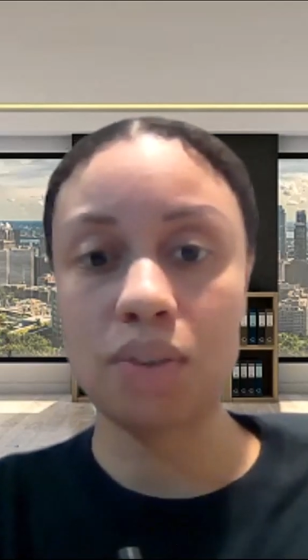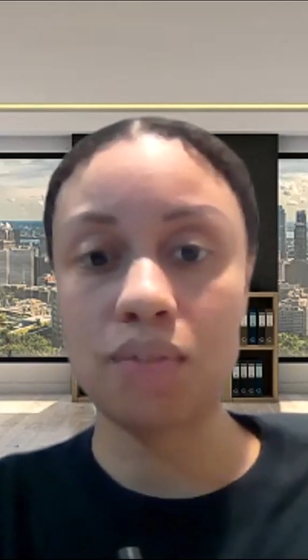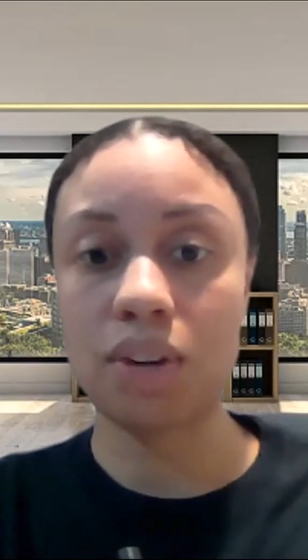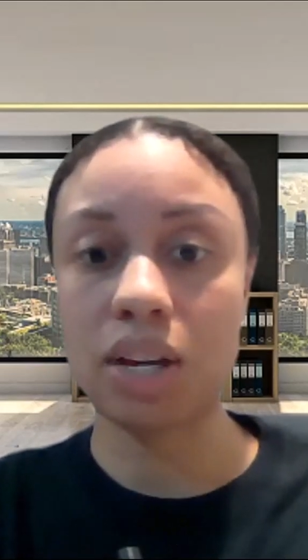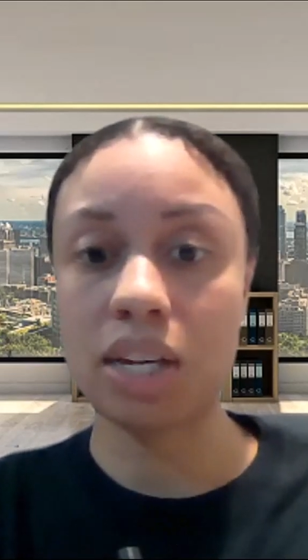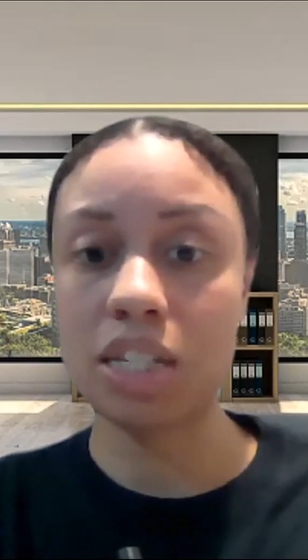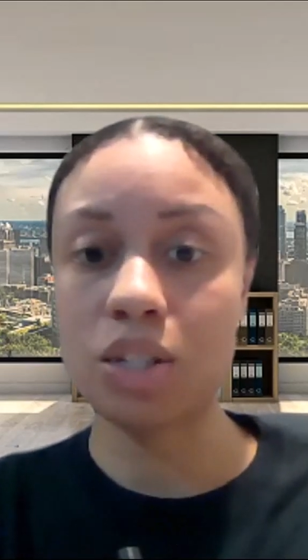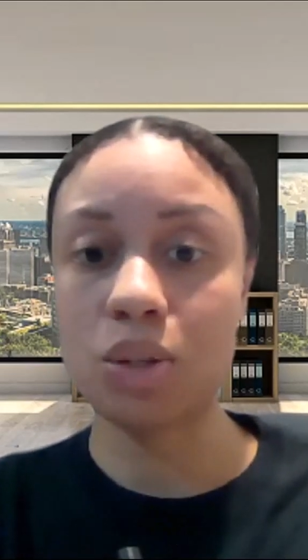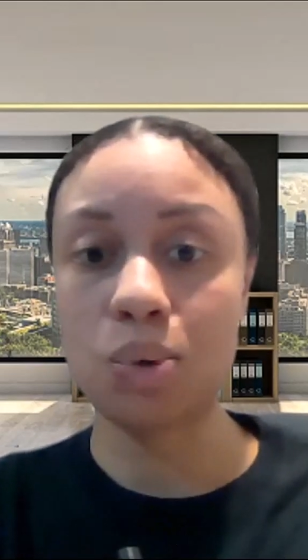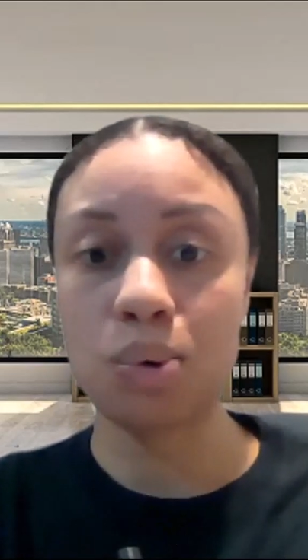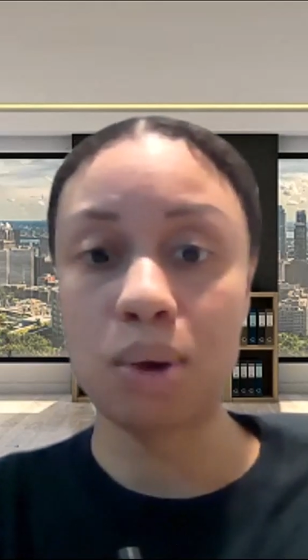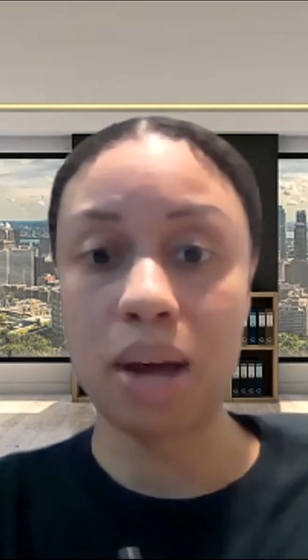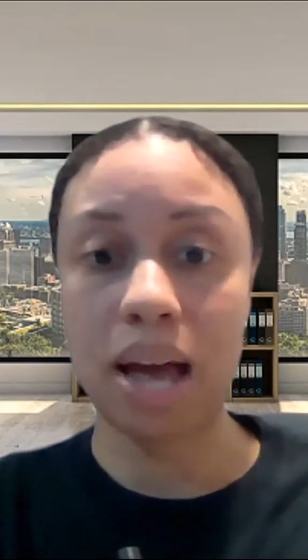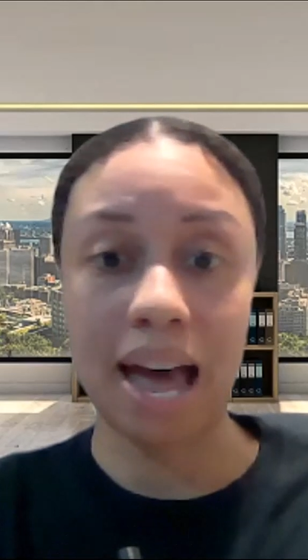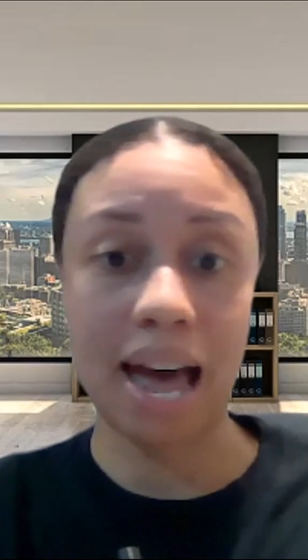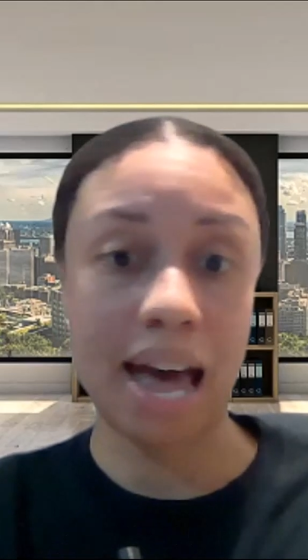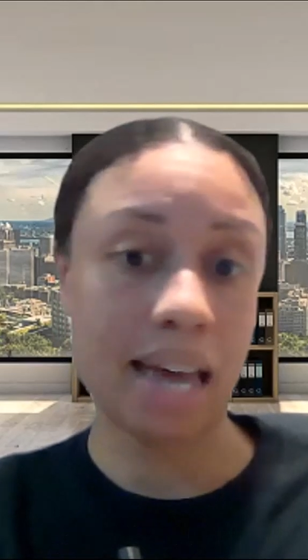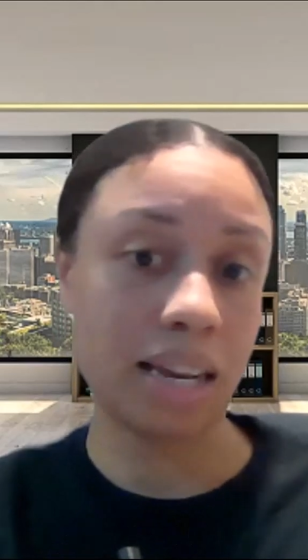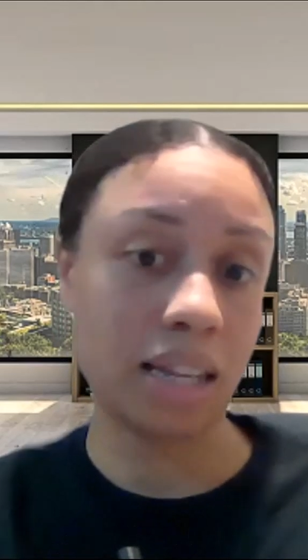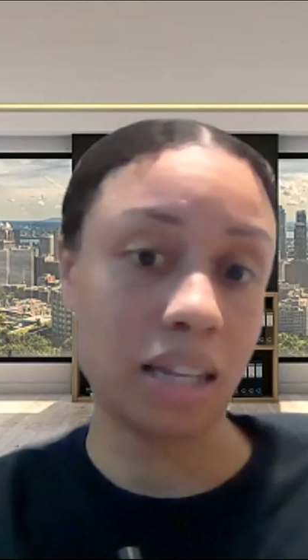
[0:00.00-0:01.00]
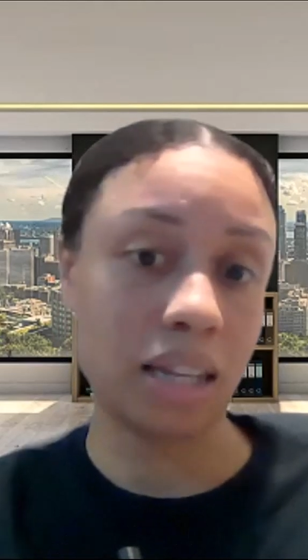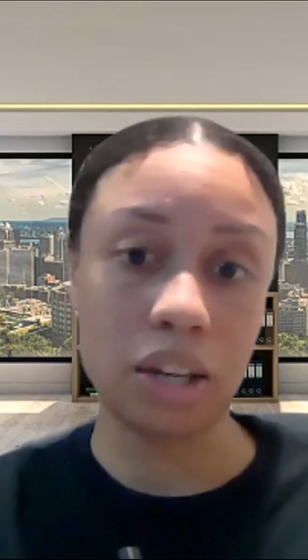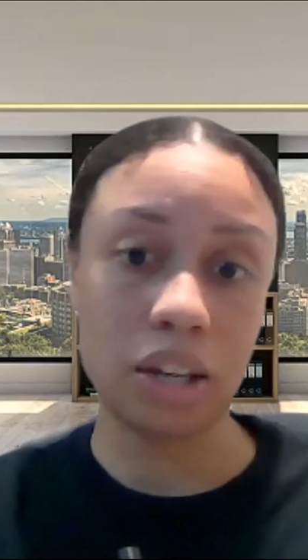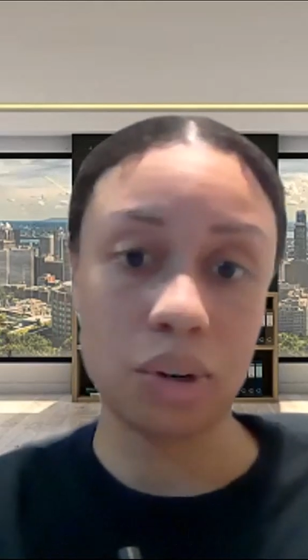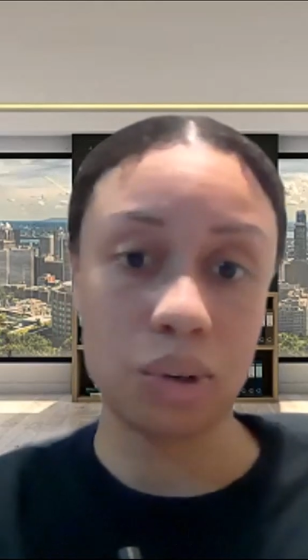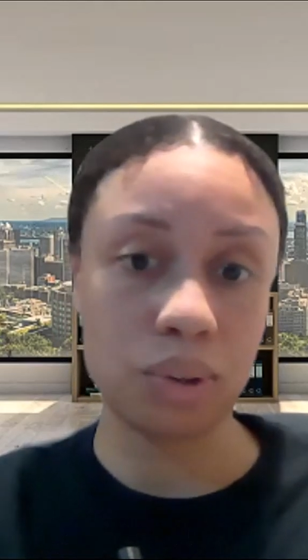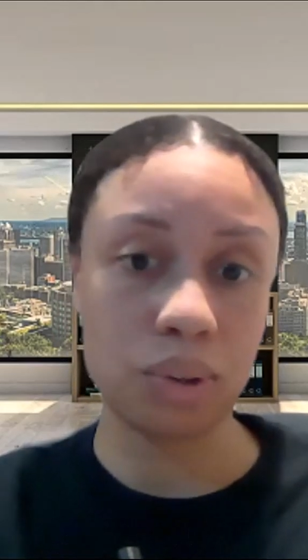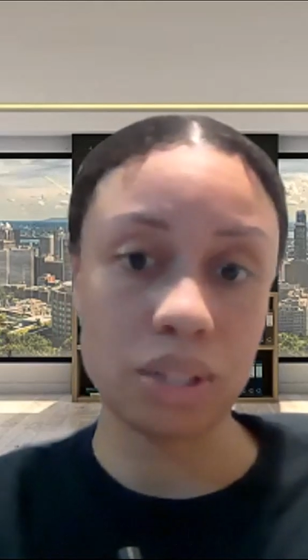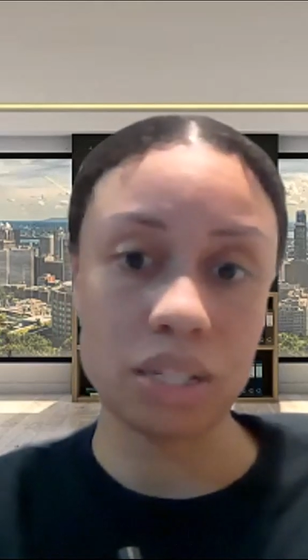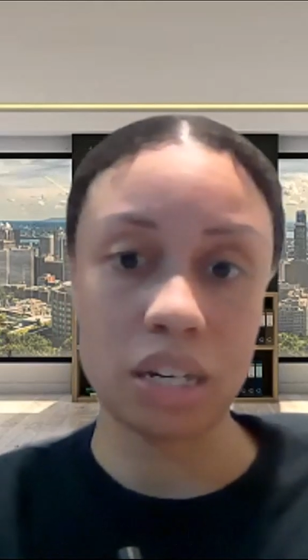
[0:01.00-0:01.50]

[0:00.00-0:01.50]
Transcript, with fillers: of us who had little